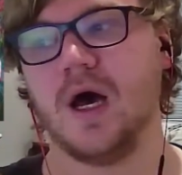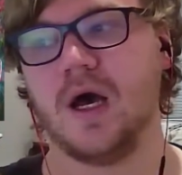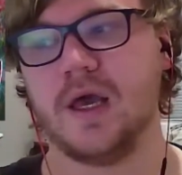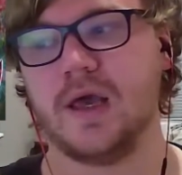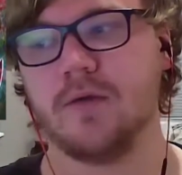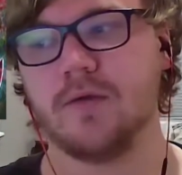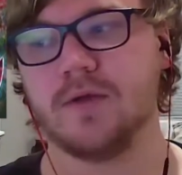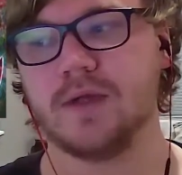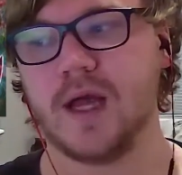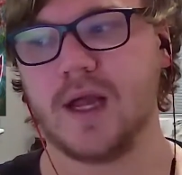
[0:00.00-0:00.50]
it
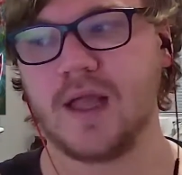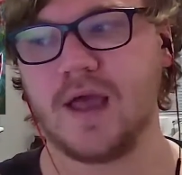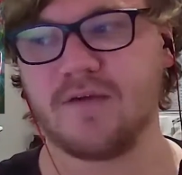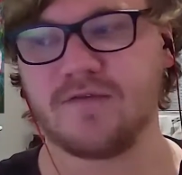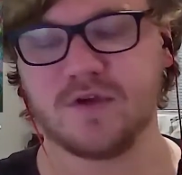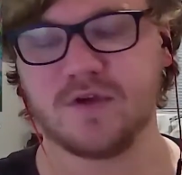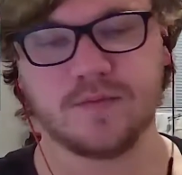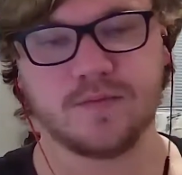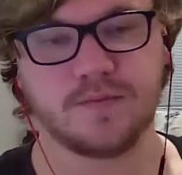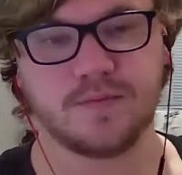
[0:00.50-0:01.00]
would not have
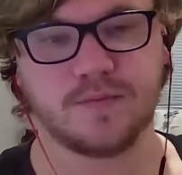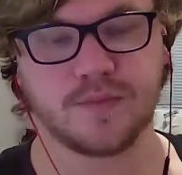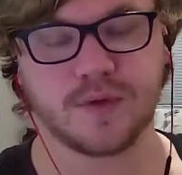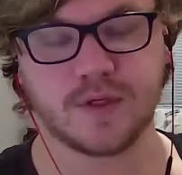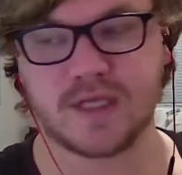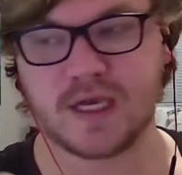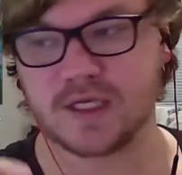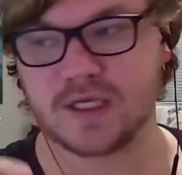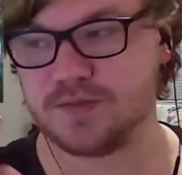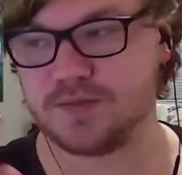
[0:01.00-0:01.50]
to
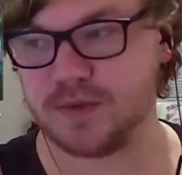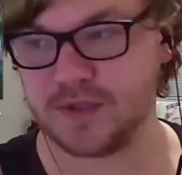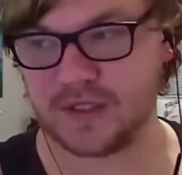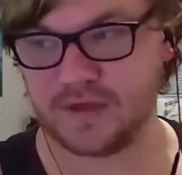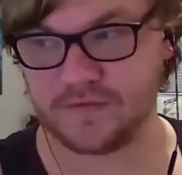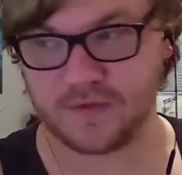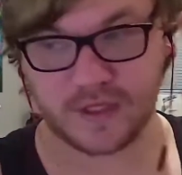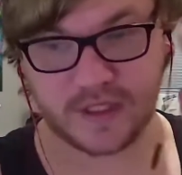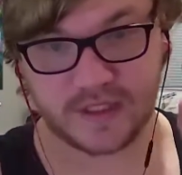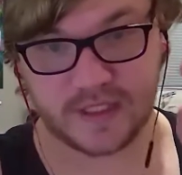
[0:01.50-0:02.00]
protect
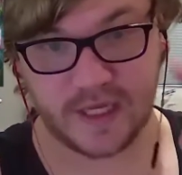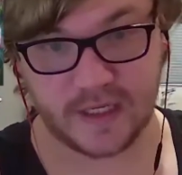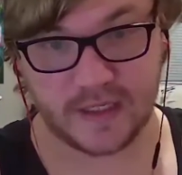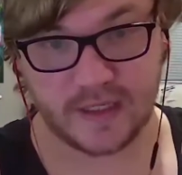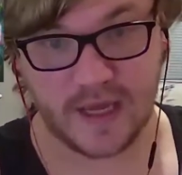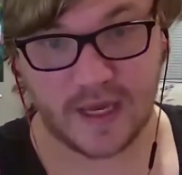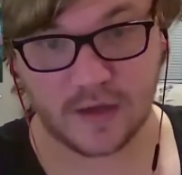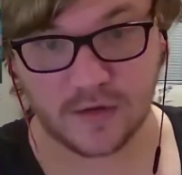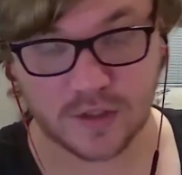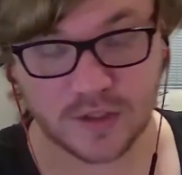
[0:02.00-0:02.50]
specifically
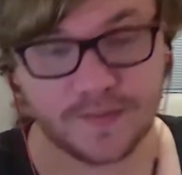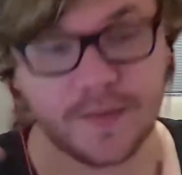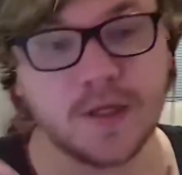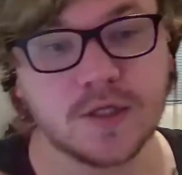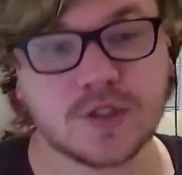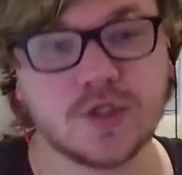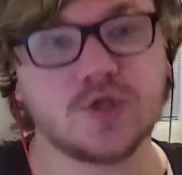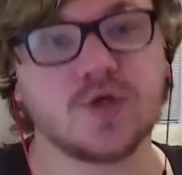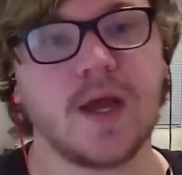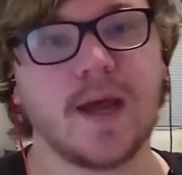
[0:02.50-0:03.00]
Tindangle spells
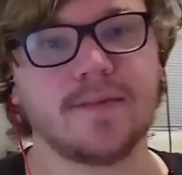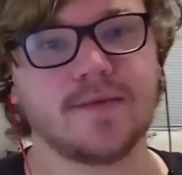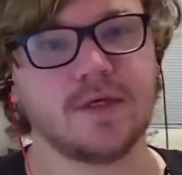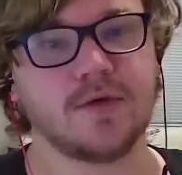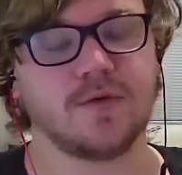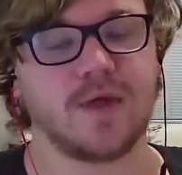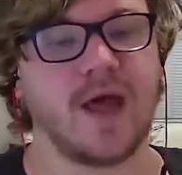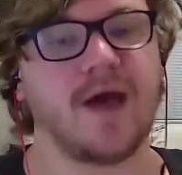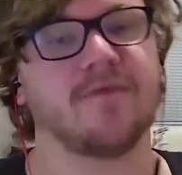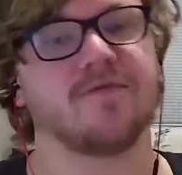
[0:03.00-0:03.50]
and traps. It
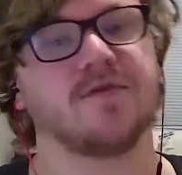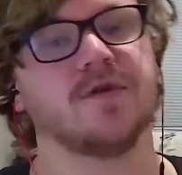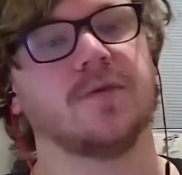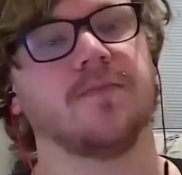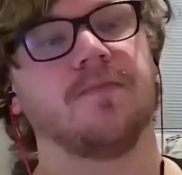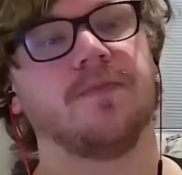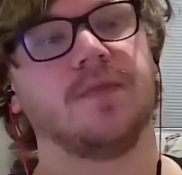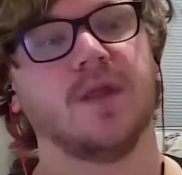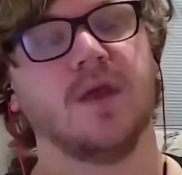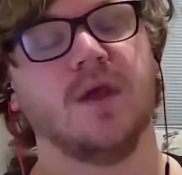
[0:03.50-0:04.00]
would have to
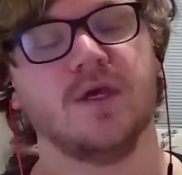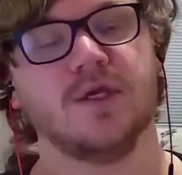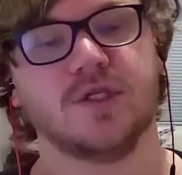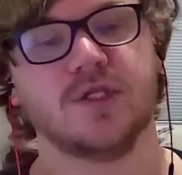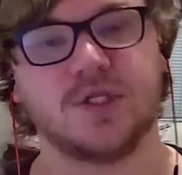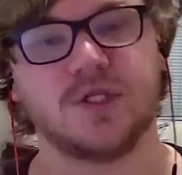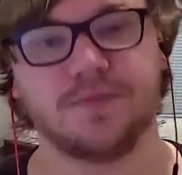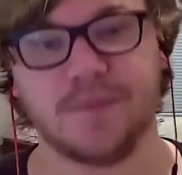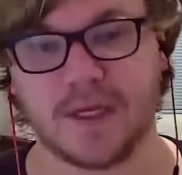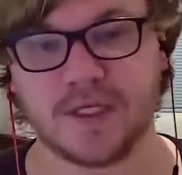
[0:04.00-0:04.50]

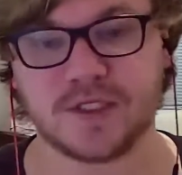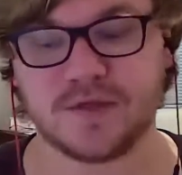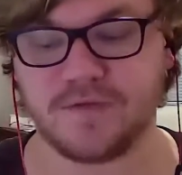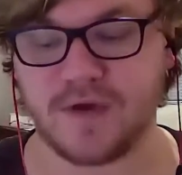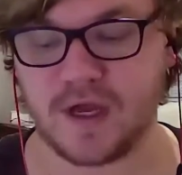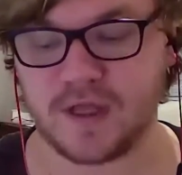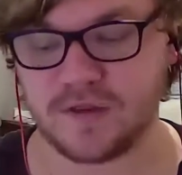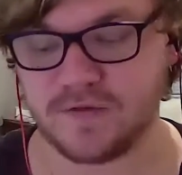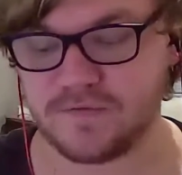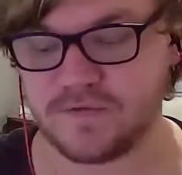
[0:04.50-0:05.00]
specify
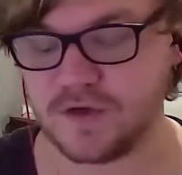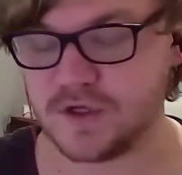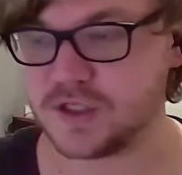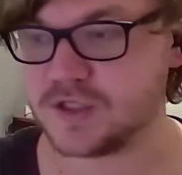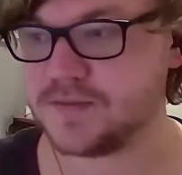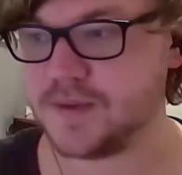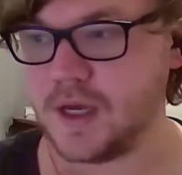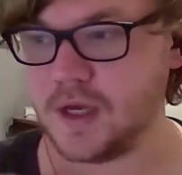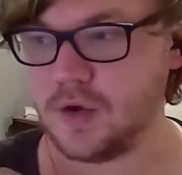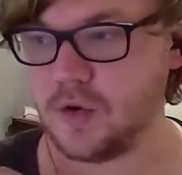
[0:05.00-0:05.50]
the field
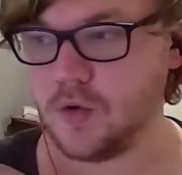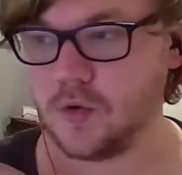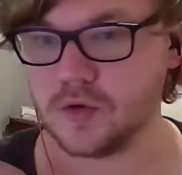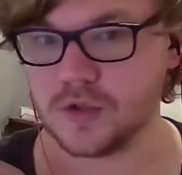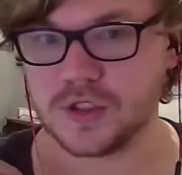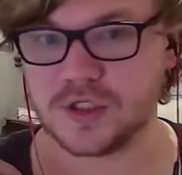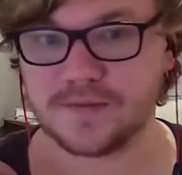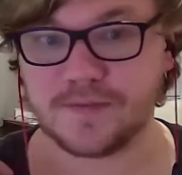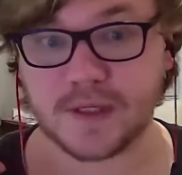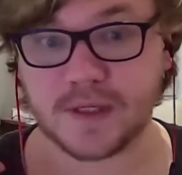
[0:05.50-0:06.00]
spell or
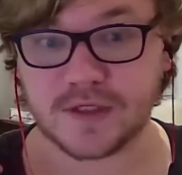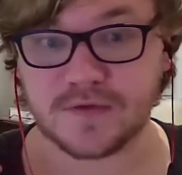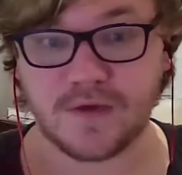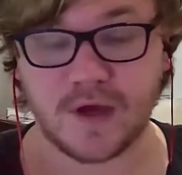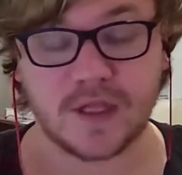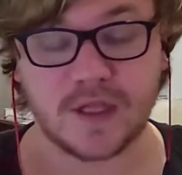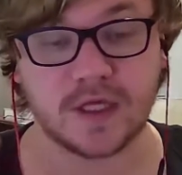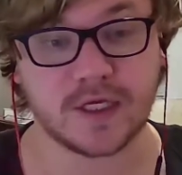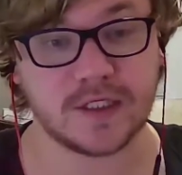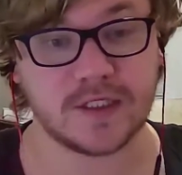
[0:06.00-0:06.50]
specify
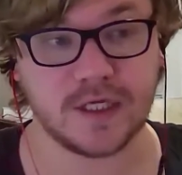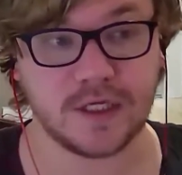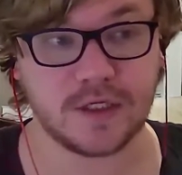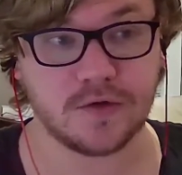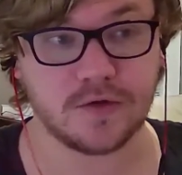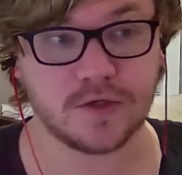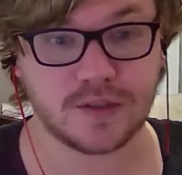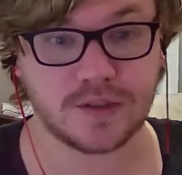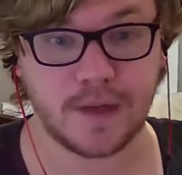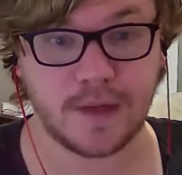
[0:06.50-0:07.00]
the
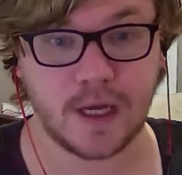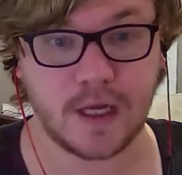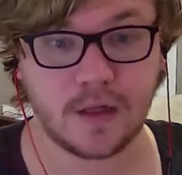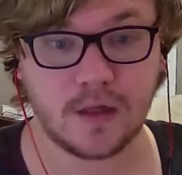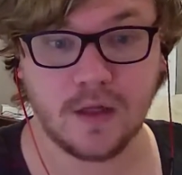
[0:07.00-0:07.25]
continuous spell.